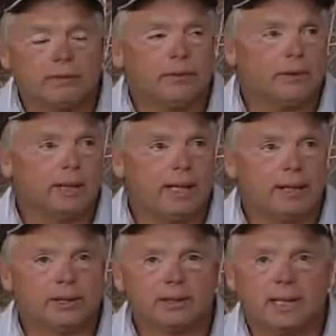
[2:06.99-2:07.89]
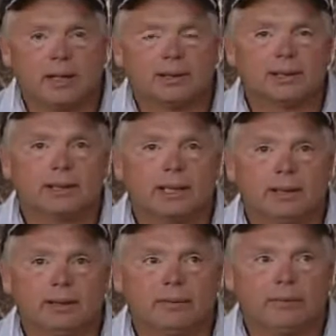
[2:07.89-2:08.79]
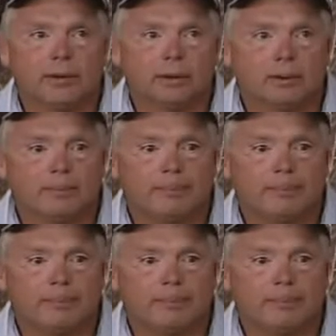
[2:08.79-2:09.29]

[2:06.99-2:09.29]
different ages of houses and different